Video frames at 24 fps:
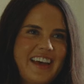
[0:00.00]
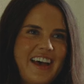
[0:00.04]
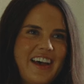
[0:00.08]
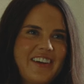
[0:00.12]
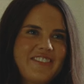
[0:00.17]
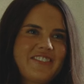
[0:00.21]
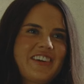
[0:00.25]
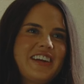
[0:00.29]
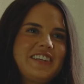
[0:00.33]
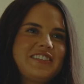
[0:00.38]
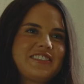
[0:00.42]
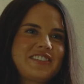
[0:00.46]

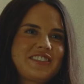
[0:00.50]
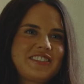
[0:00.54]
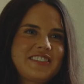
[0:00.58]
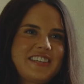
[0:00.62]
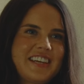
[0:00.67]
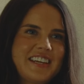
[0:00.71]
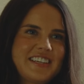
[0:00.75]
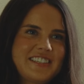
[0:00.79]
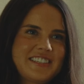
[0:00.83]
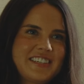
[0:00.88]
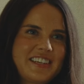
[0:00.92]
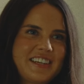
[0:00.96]
that Ranger
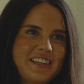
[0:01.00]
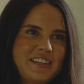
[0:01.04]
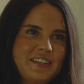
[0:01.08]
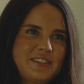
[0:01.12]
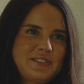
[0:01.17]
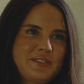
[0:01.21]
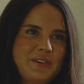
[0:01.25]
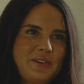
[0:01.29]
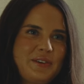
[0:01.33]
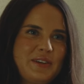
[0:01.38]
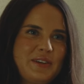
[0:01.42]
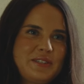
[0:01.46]
Station
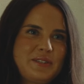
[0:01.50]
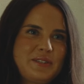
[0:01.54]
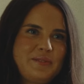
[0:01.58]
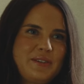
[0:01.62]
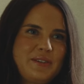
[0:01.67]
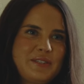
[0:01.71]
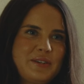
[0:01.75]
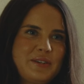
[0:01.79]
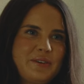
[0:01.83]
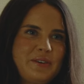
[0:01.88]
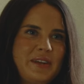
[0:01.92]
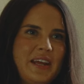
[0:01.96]
is going to be
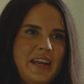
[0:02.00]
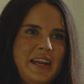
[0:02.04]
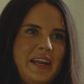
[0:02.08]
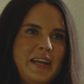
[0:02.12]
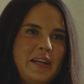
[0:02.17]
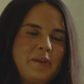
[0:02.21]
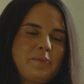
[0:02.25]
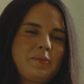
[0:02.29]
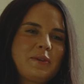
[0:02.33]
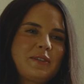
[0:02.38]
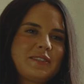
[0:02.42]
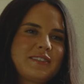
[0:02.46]
donating
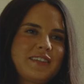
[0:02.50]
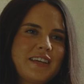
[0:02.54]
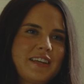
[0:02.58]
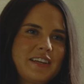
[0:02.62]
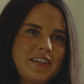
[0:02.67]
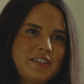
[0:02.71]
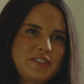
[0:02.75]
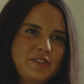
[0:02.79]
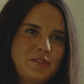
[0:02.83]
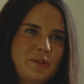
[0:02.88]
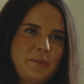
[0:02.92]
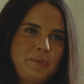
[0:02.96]
a
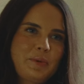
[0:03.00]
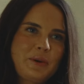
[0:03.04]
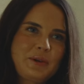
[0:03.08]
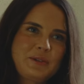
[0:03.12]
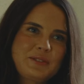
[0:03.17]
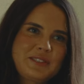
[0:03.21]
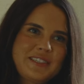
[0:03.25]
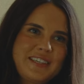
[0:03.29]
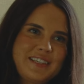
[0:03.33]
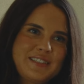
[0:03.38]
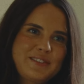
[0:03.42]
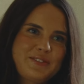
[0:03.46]
percentage of the
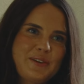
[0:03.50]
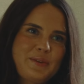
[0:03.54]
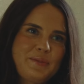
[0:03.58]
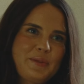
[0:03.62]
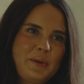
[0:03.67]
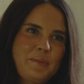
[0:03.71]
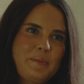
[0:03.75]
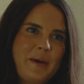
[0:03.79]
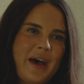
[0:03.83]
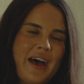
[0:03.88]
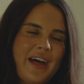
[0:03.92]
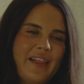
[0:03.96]
proceeds from the
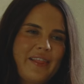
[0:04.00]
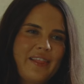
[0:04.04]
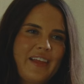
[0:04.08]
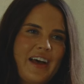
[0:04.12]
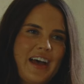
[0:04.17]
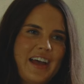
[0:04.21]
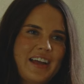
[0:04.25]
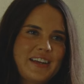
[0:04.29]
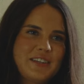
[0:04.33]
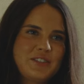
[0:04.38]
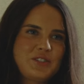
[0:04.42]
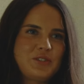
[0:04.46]
pet line